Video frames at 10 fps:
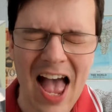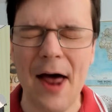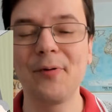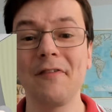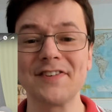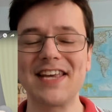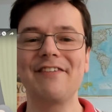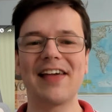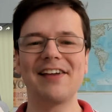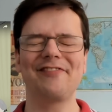But obviously,
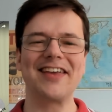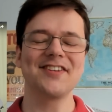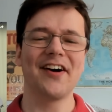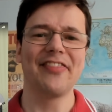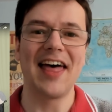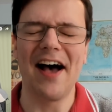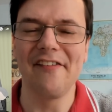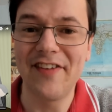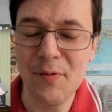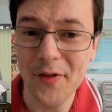if they'd done that,
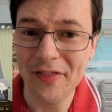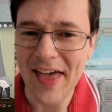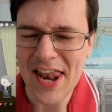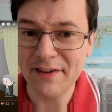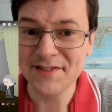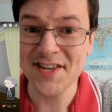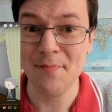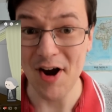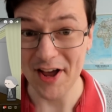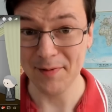they would then have
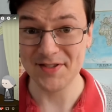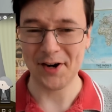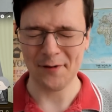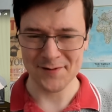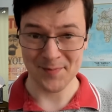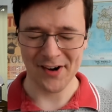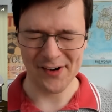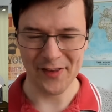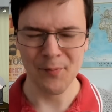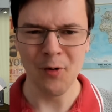separated themselves from kind
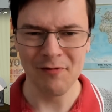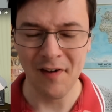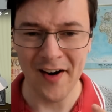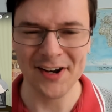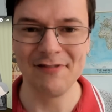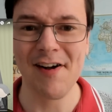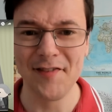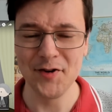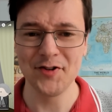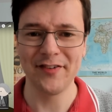of the more violent
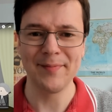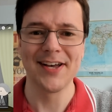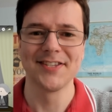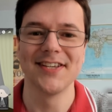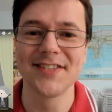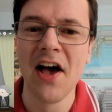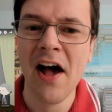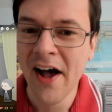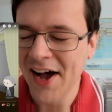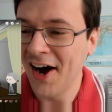revolutionary masses.
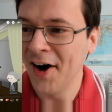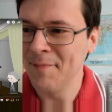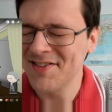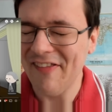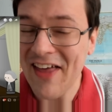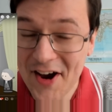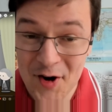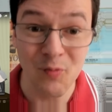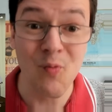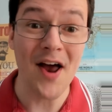So that
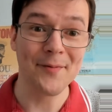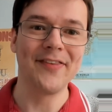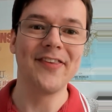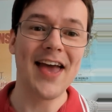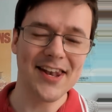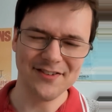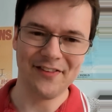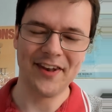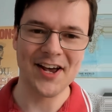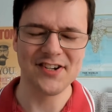could well have been the end of the
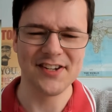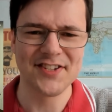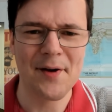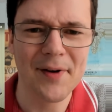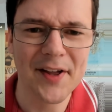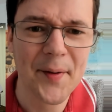National Assembly.